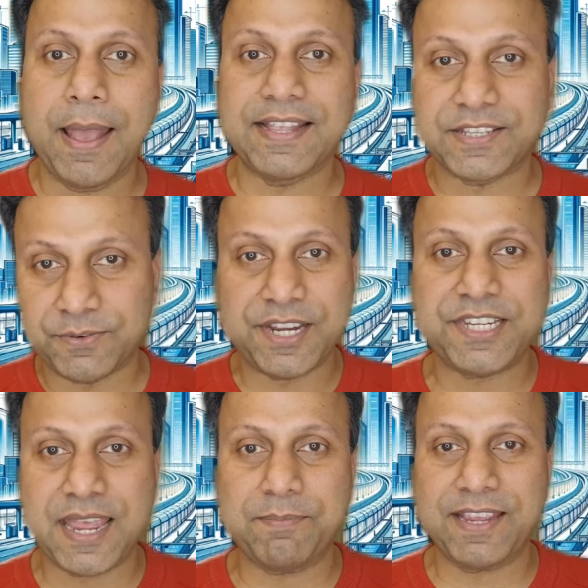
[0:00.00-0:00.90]
It's
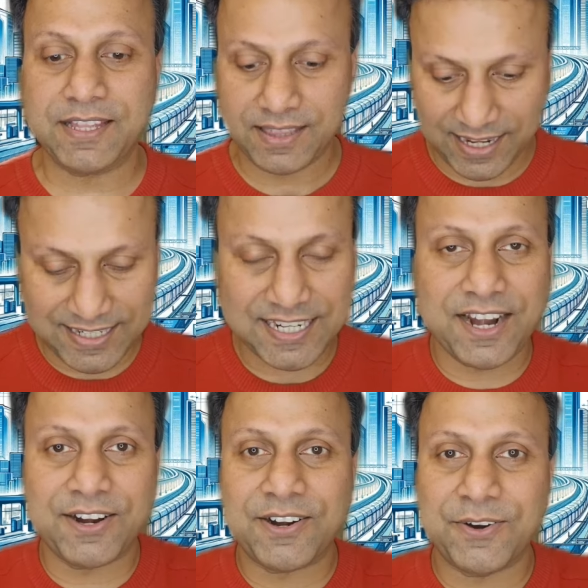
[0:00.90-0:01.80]
reshaping the
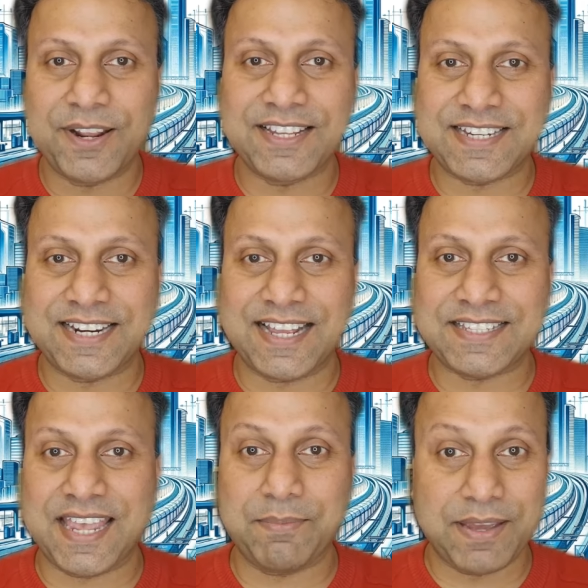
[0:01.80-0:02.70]
entire real estate
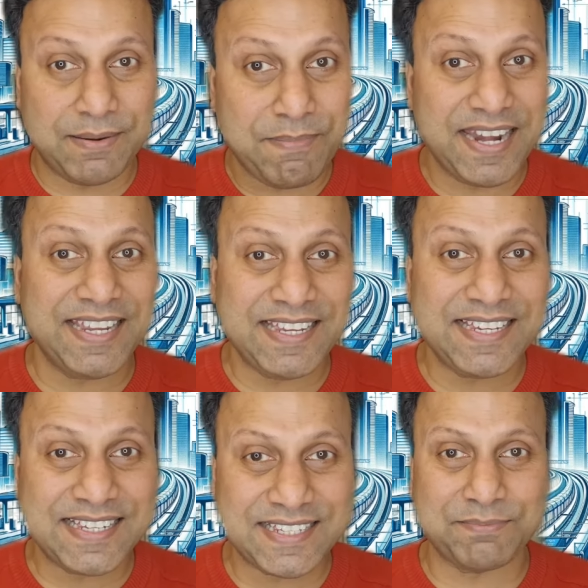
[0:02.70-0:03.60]
landscape in many
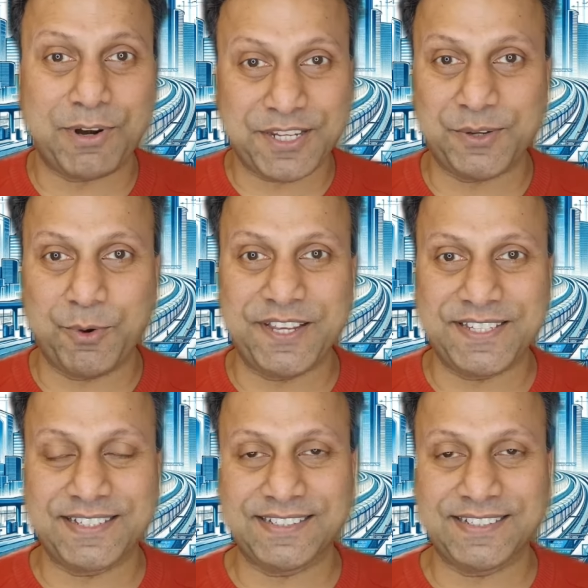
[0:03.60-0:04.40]
surprising ways.